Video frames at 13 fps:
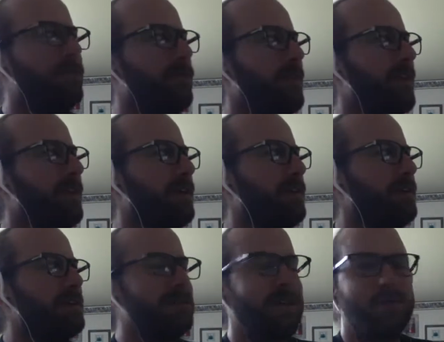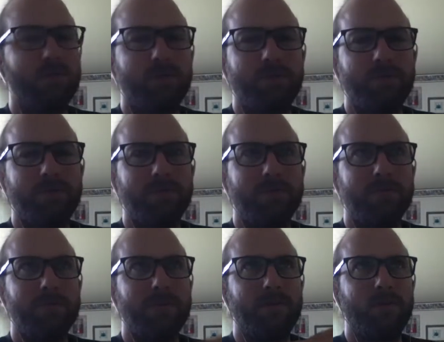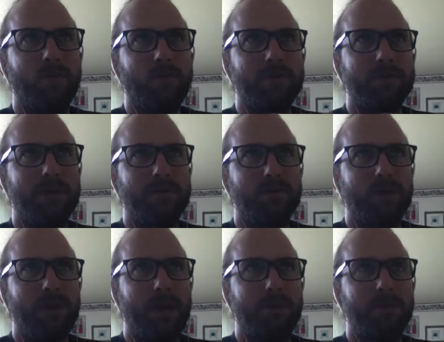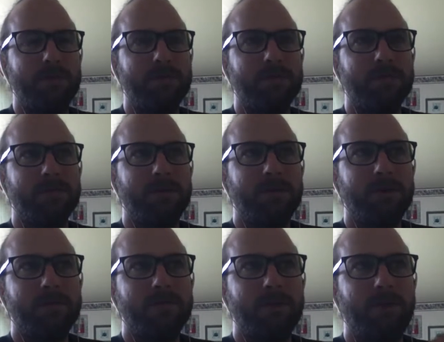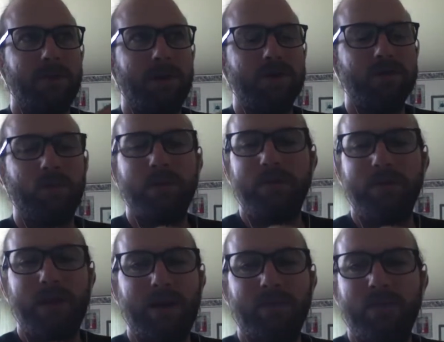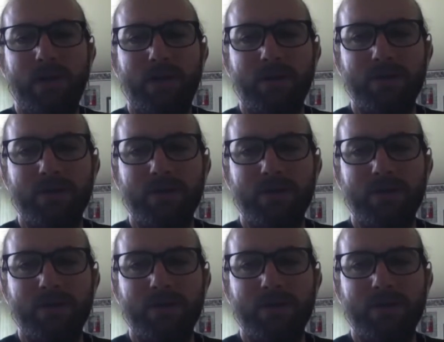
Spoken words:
the normal scheduling happens. So you guys won't even have a regular